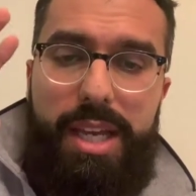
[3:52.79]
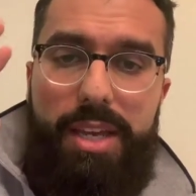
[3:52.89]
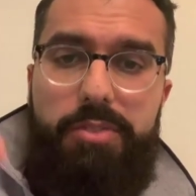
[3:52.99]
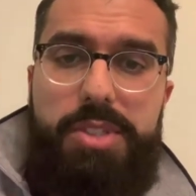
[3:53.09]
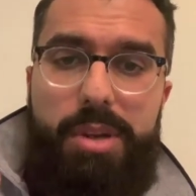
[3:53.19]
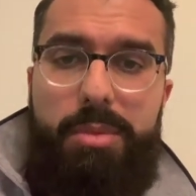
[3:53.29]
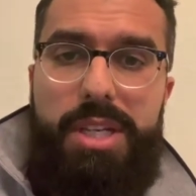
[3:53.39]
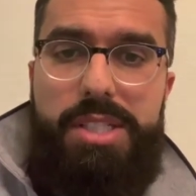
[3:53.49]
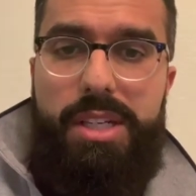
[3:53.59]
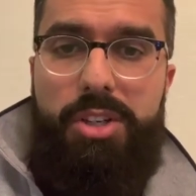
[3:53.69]
If
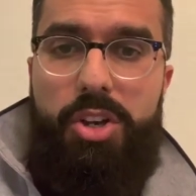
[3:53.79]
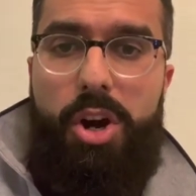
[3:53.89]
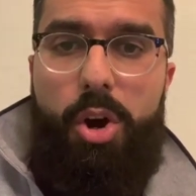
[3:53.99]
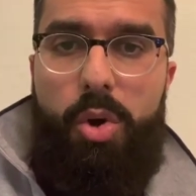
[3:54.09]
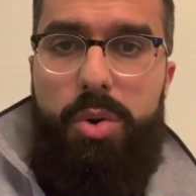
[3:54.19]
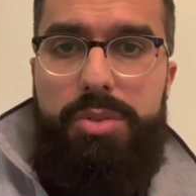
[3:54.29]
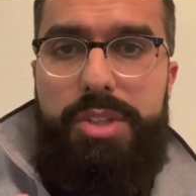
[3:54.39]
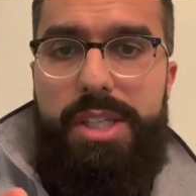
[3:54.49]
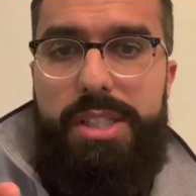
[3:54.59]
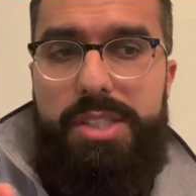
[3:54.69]
somebody didn't know the